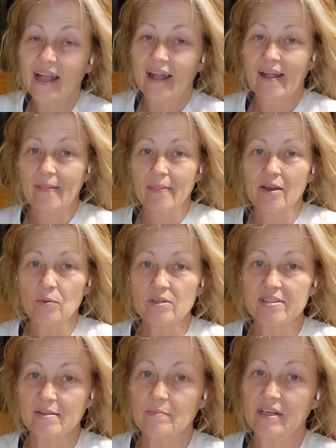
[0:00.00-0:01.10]
and there was
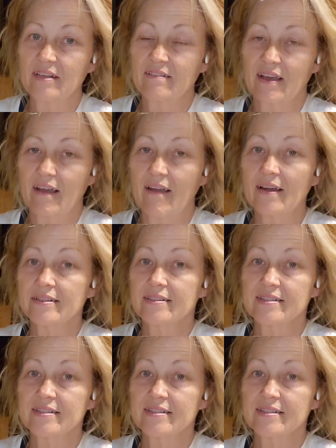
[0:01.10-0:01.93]
somebody that had